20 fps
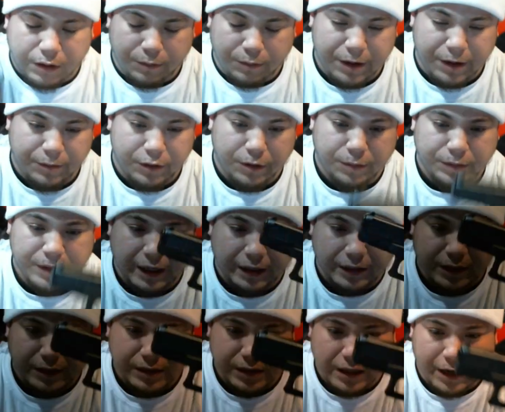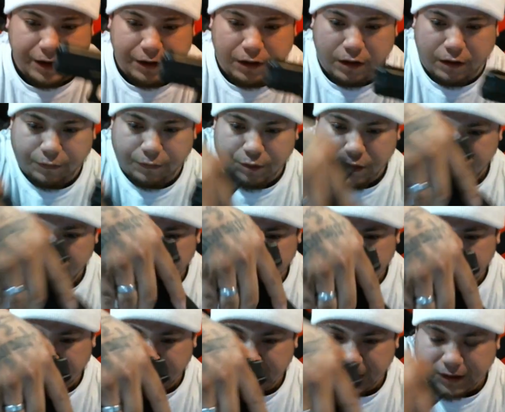be able to take this slide off, put my
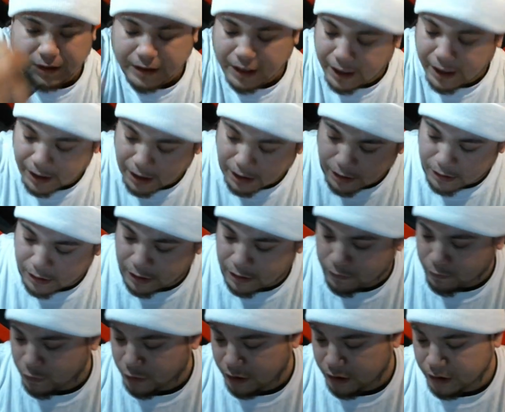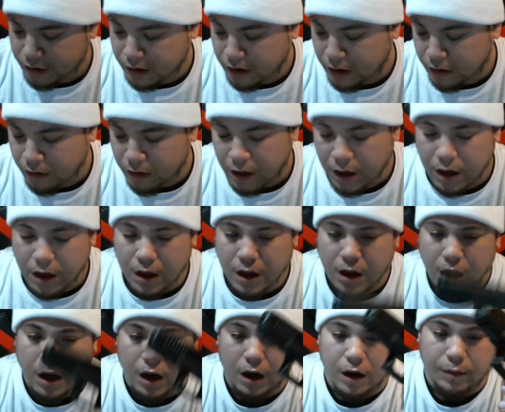19 slide on, and we're good to
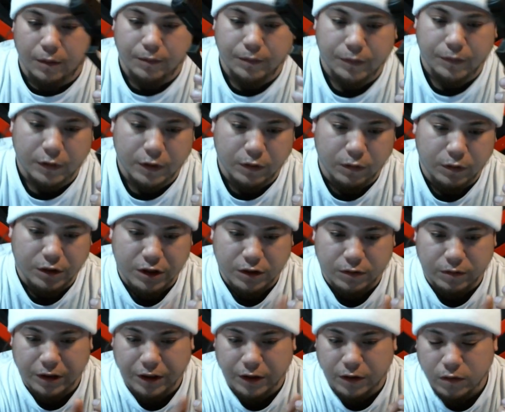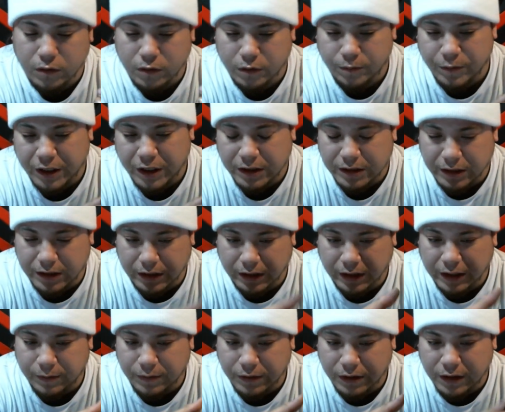go. Which is really cool because it
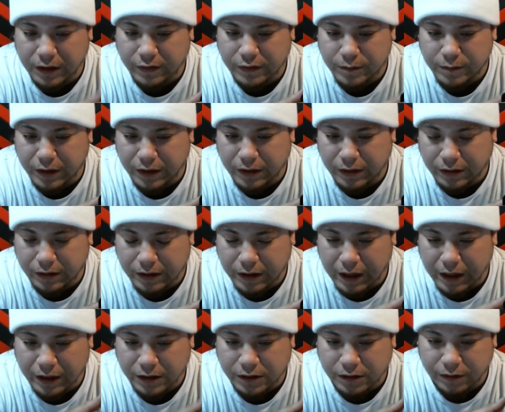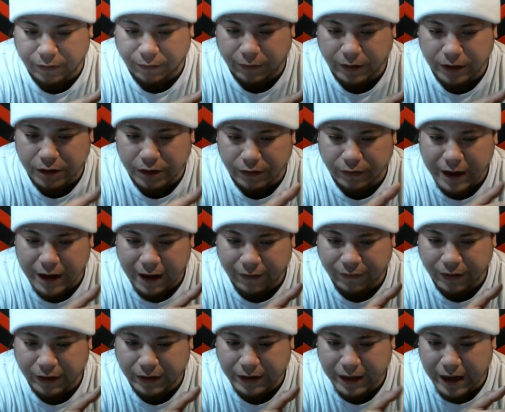gives me the extra feature of
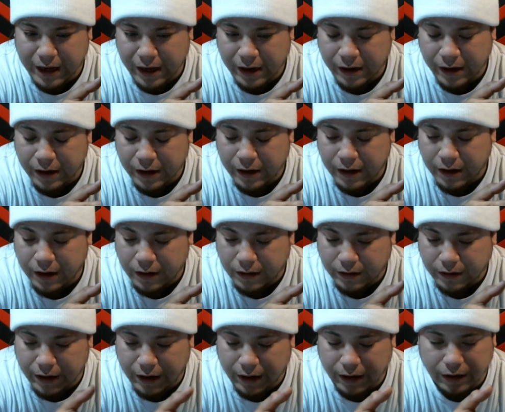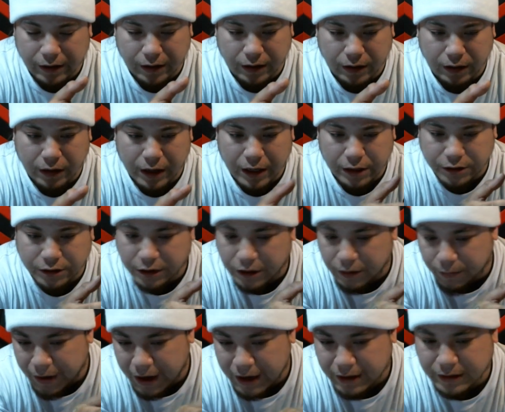having that extra
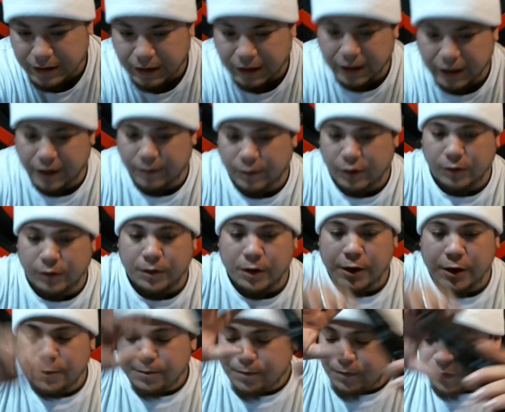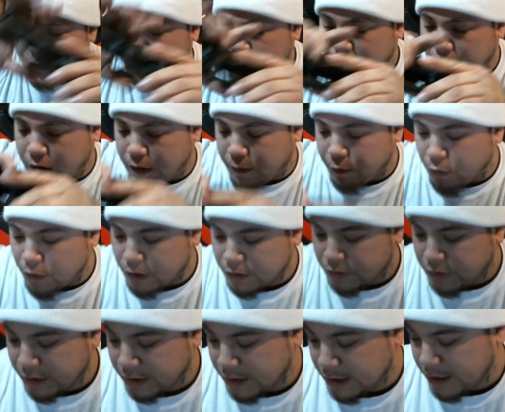capacity and ammo. One
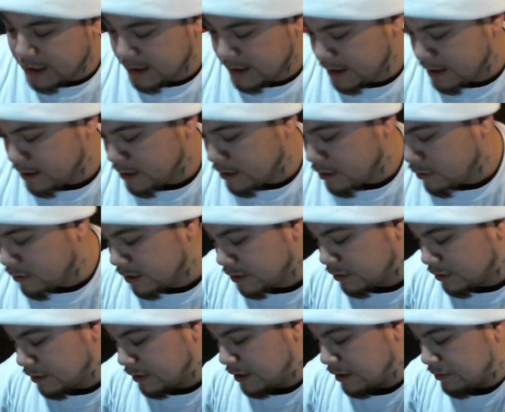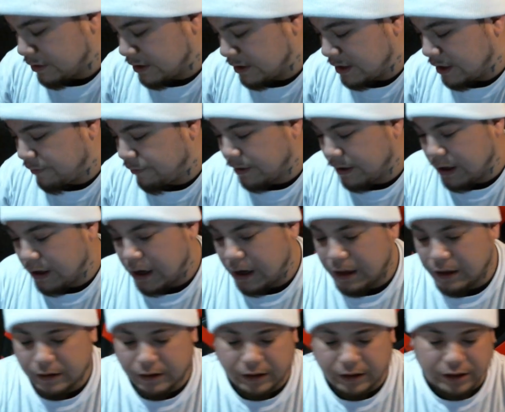thing that I did notice that was different
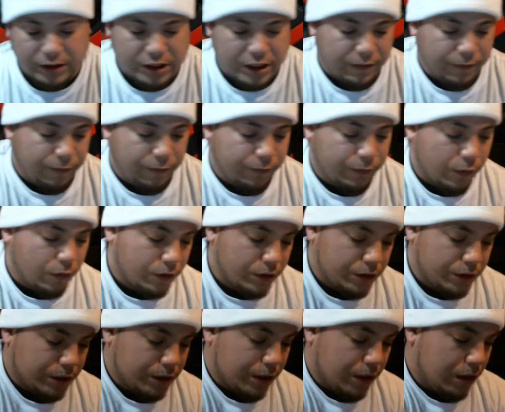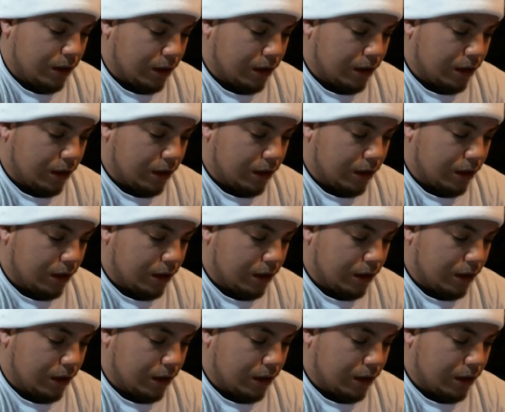on the Gen 4s